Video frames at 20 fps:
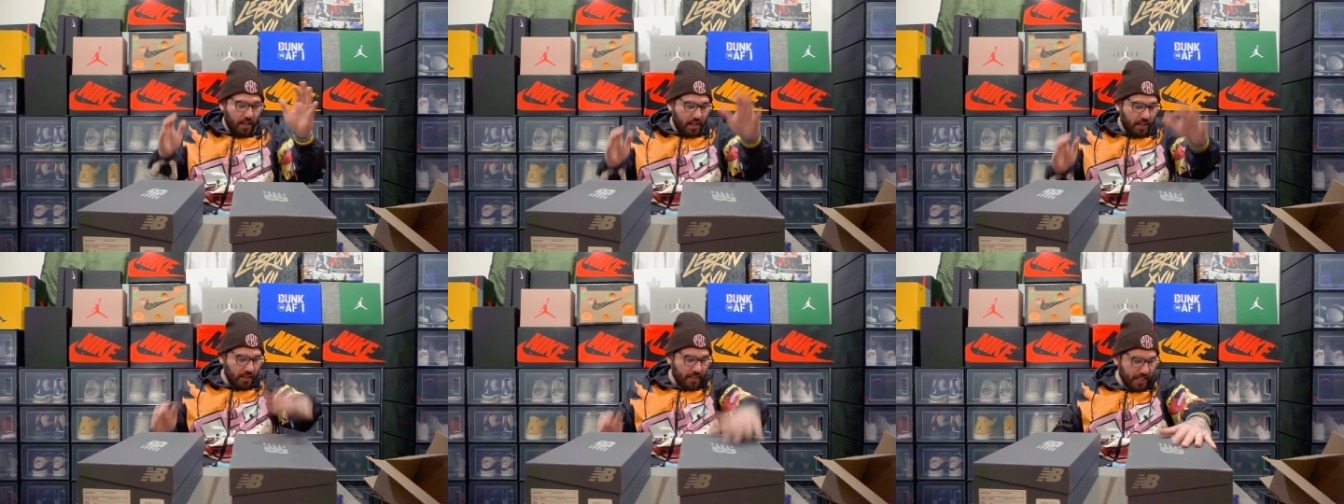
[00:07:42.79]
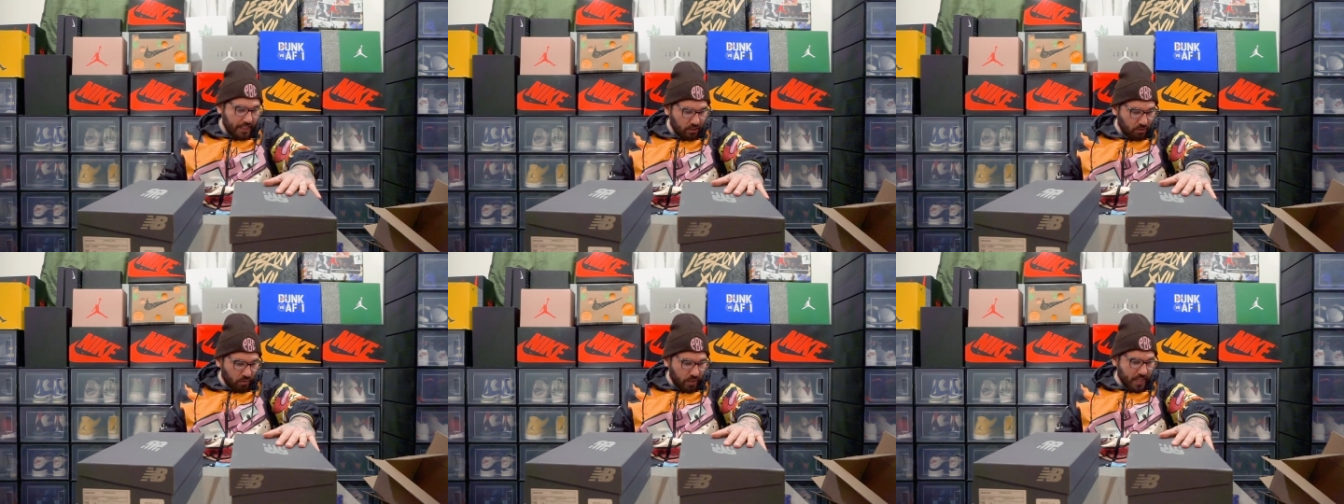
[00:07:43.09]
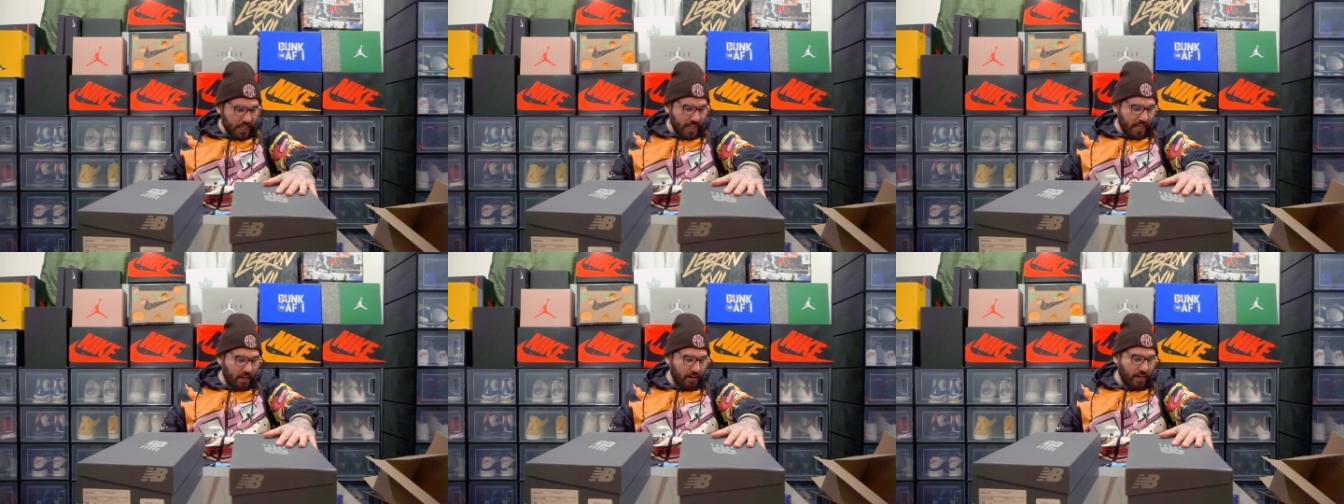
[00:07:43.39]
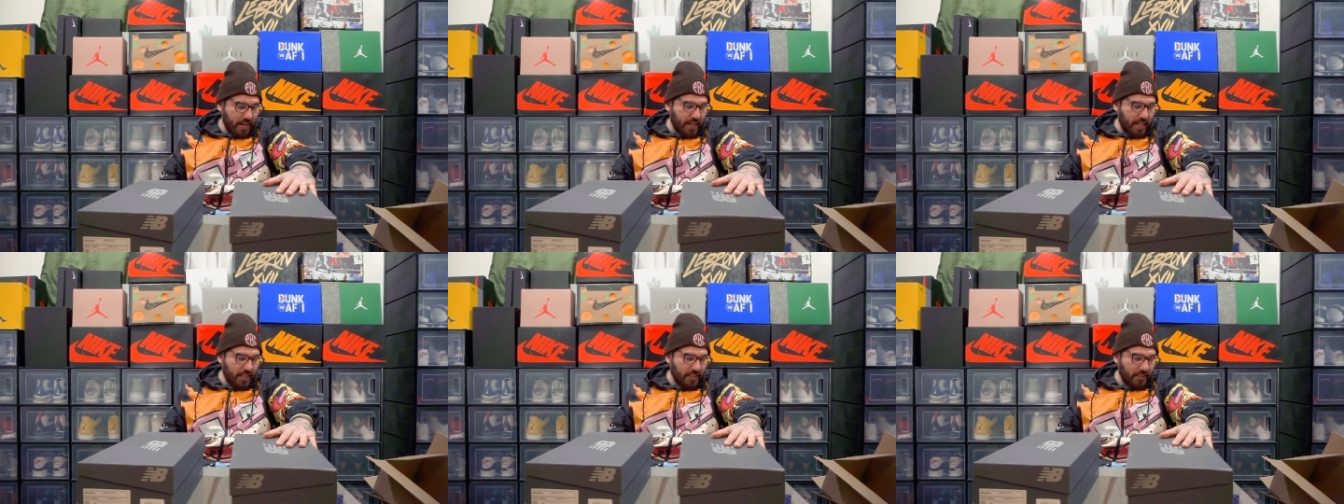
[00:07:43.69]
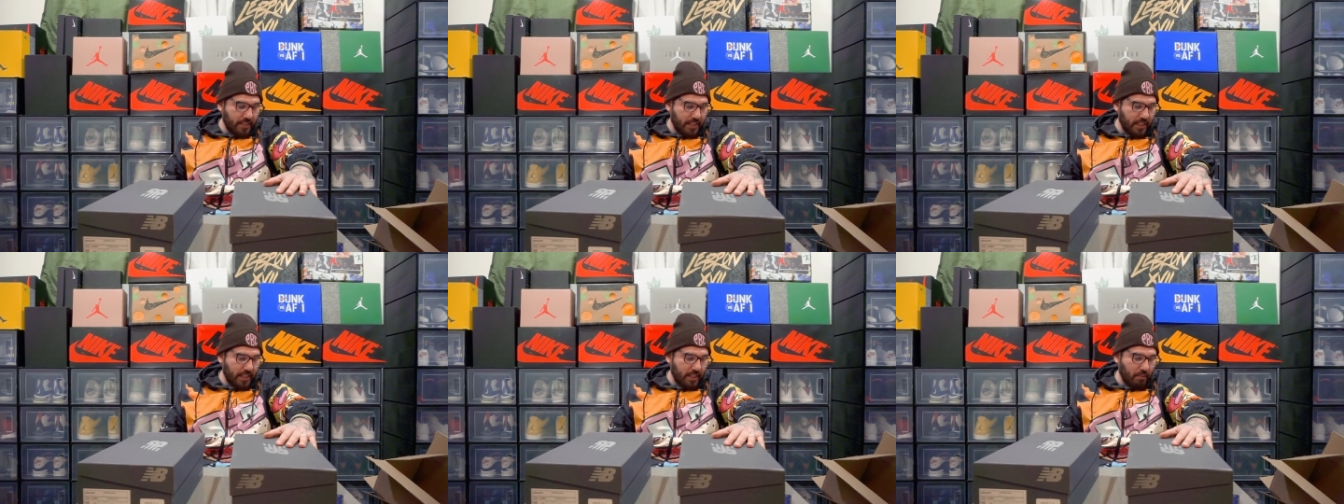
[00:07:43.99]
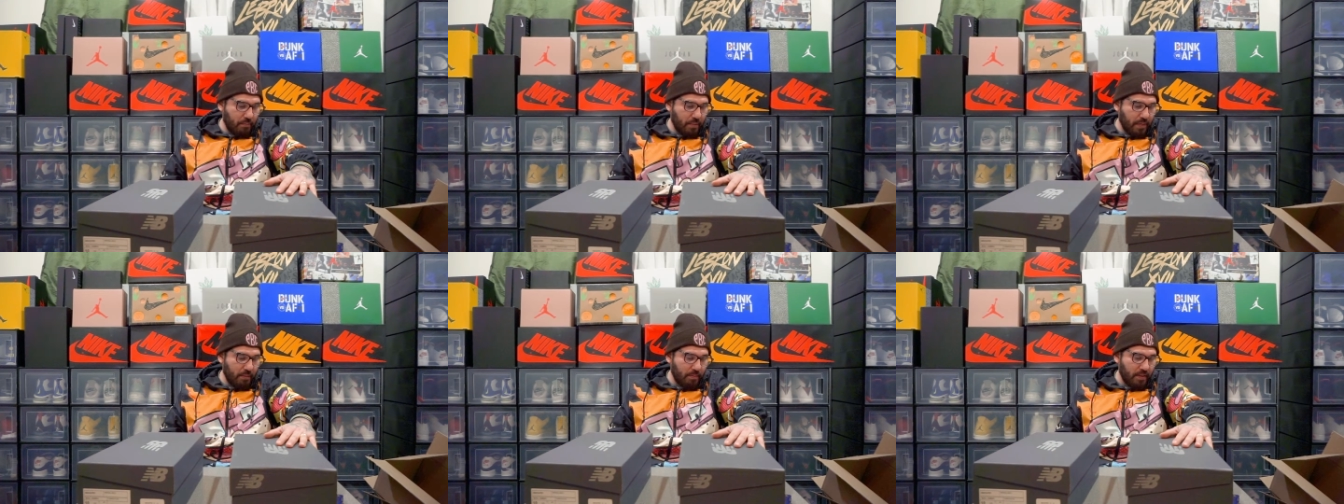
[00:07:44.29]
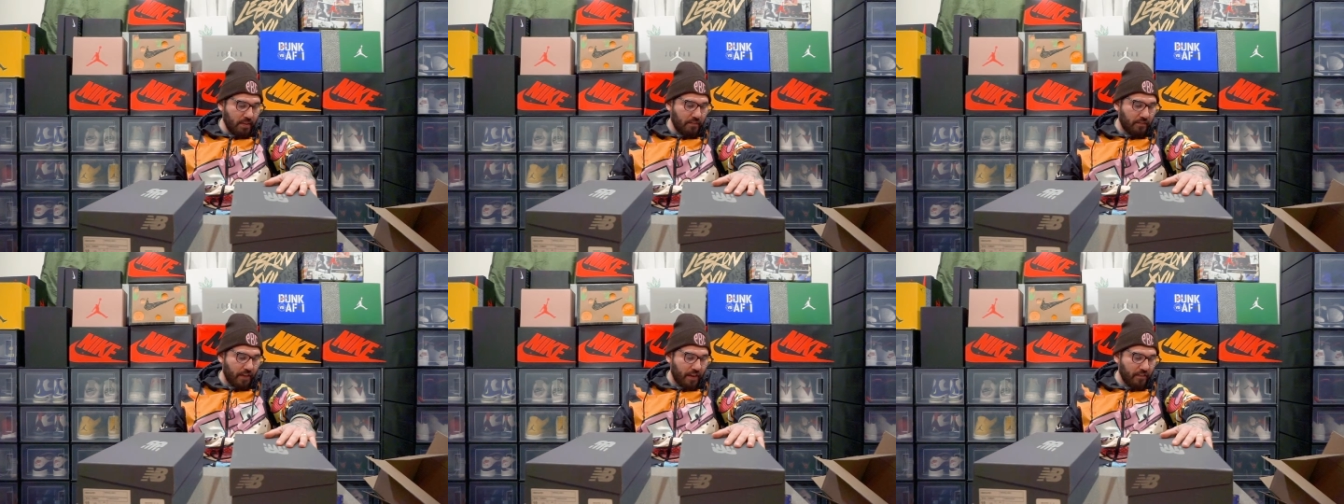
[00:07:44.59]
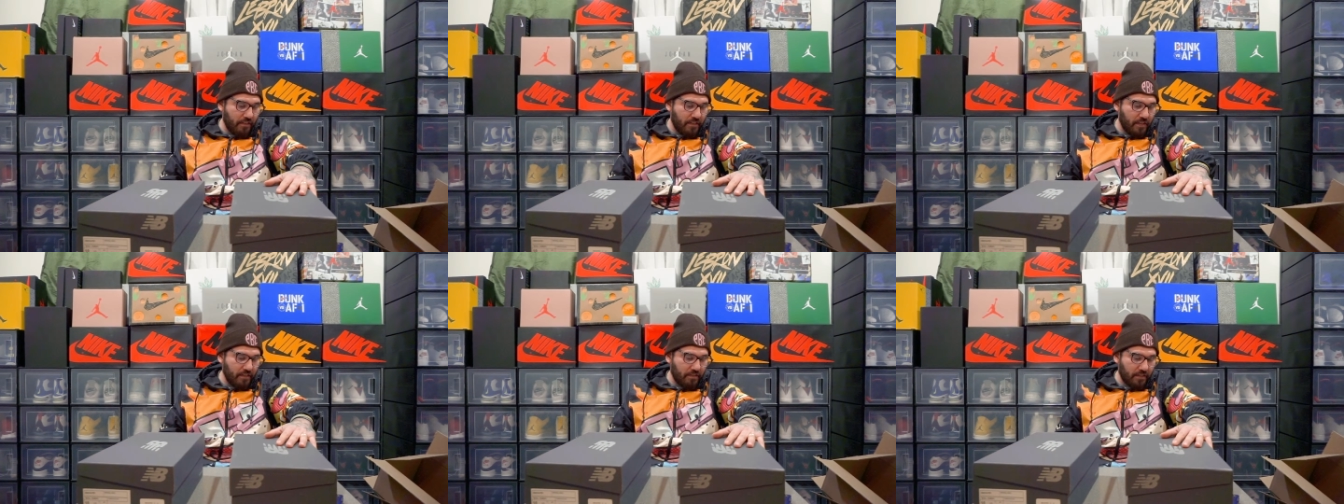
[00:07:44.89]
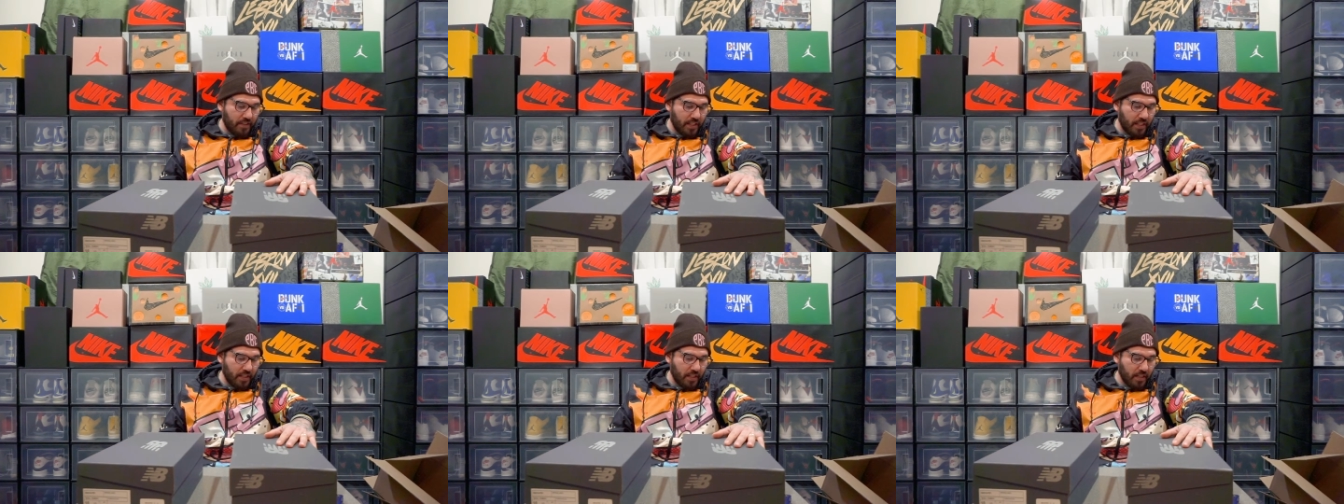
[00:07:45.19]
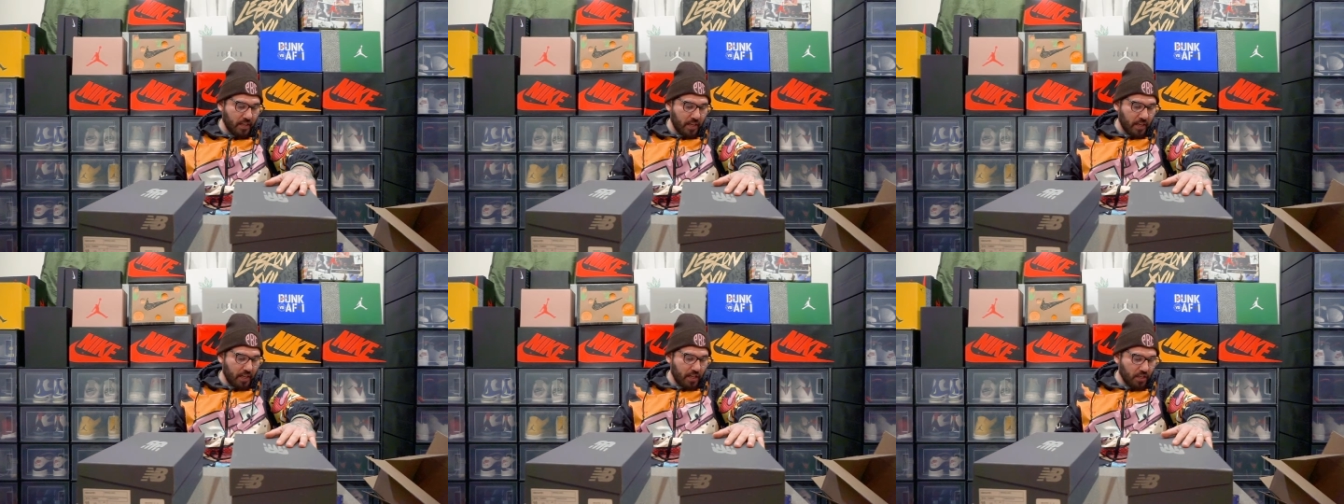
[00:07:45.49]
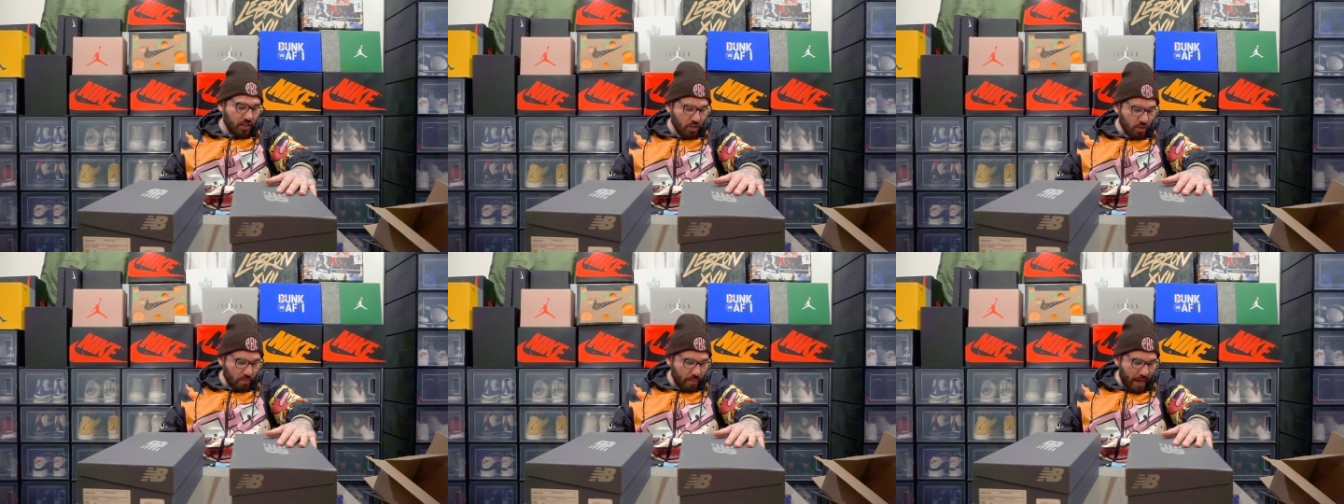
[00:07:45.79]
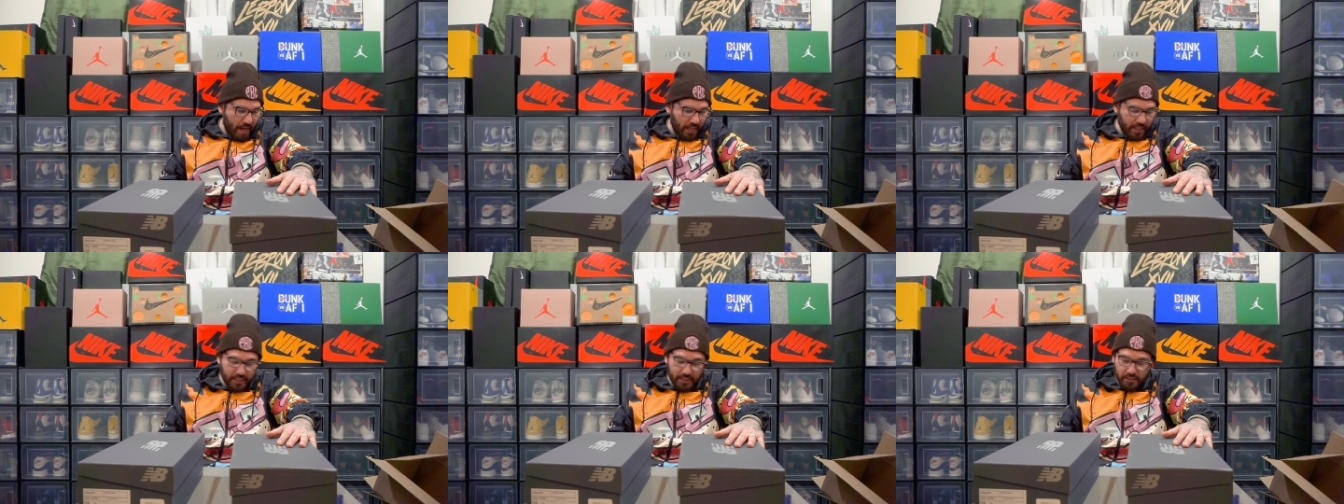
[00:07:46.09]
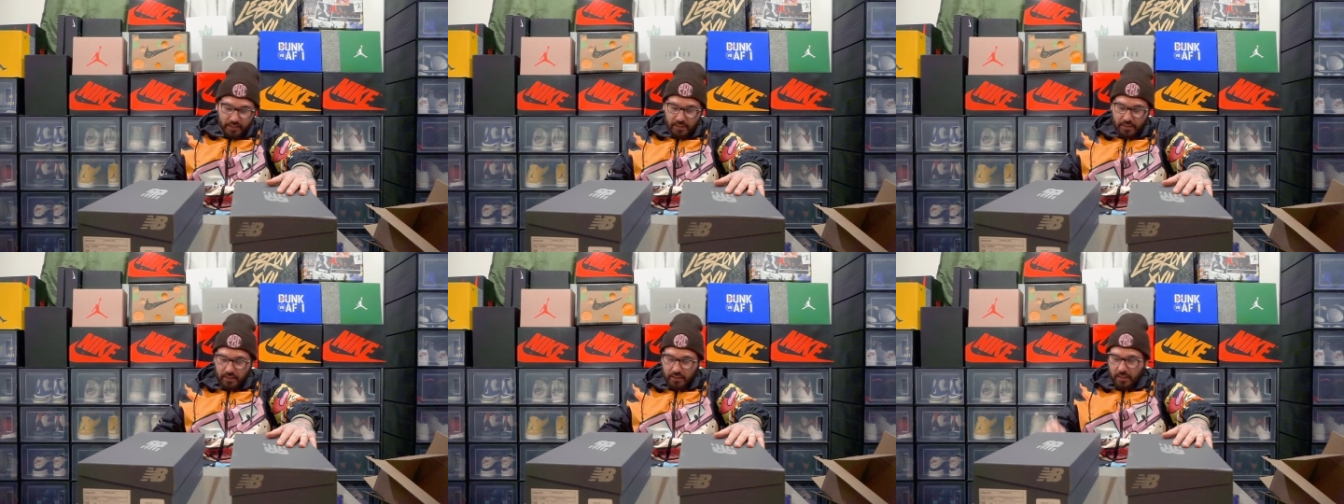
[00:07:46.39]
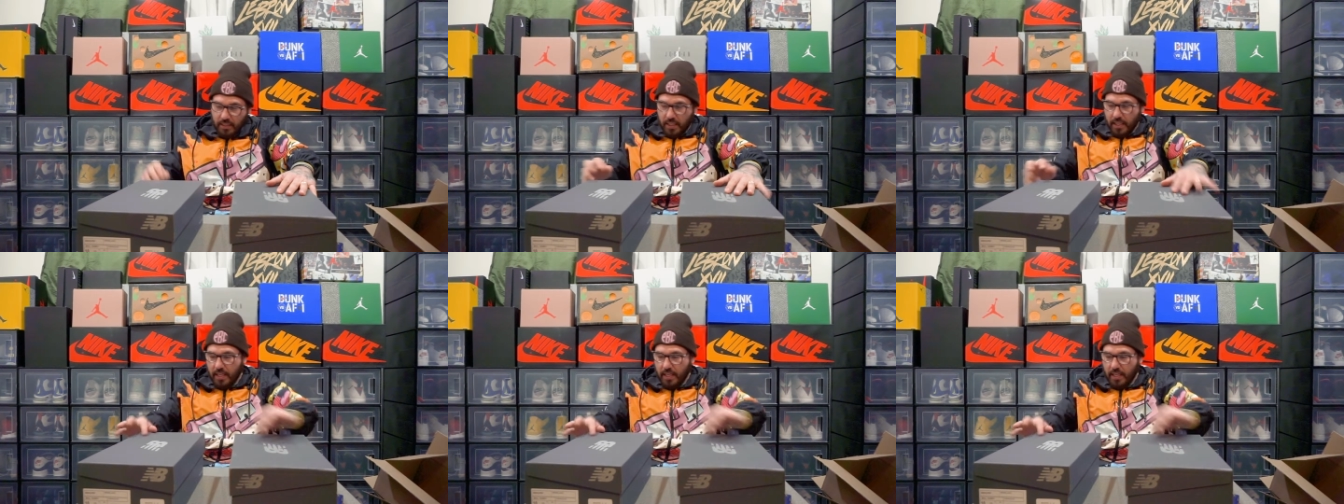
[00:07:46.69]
this one here is the BB550 New Balance.